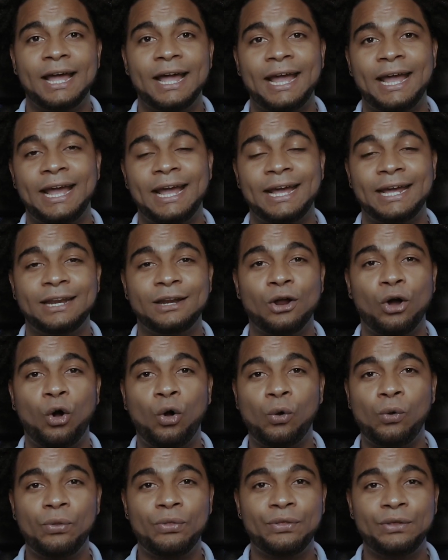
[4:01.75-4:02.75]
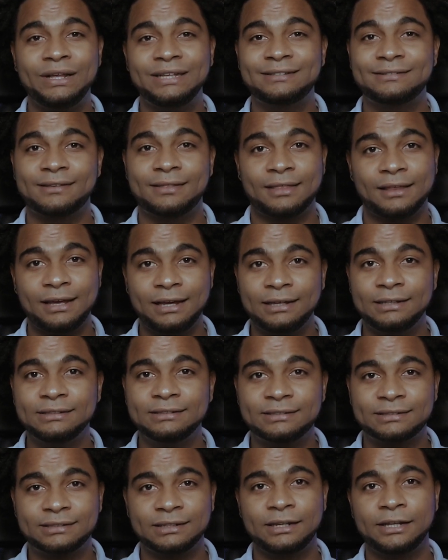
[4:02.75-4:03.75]
And all these
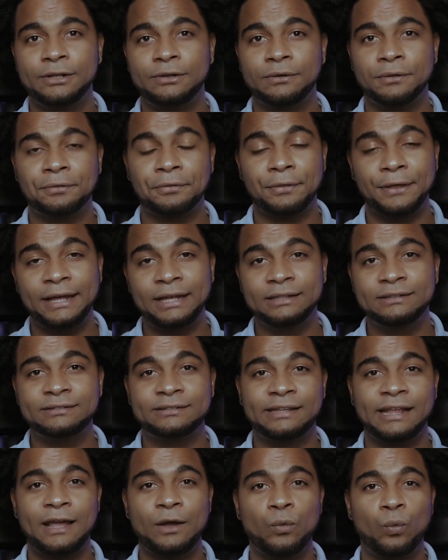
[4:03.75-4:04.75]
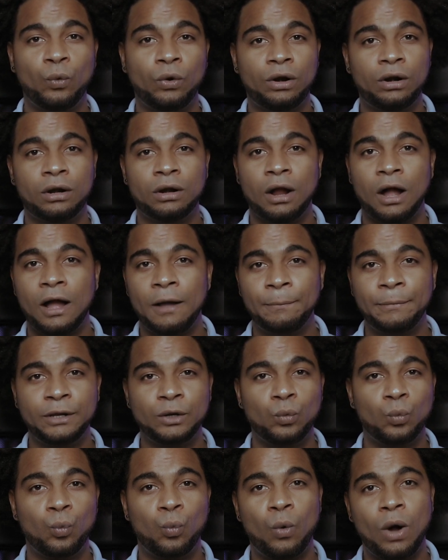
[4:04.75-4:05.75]
things, little things, they were
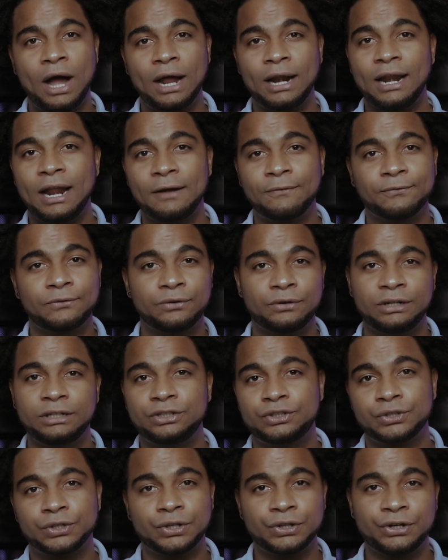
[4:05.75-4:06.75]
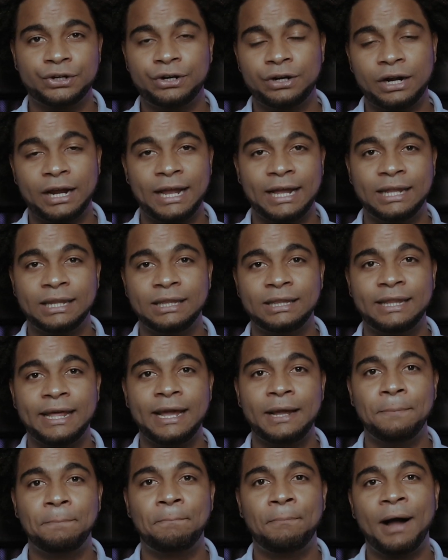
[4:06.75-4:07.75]
coming one after each other, and
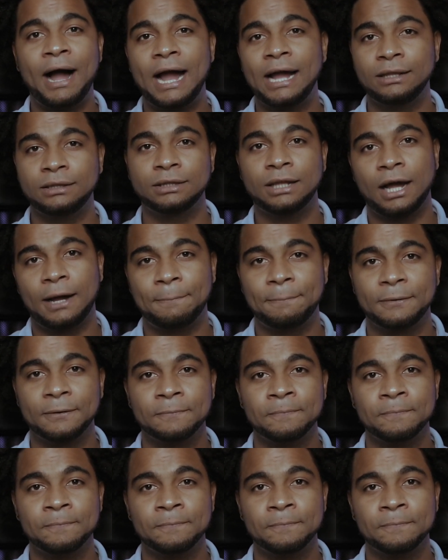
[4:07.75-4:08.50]
they piled up.